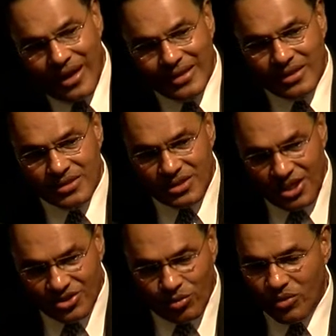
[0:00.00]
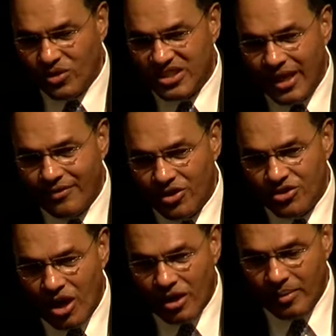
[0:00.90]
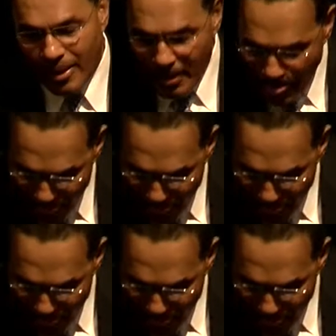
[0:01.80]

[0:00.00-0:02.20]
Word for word: at the teacher? Which level are you talking about?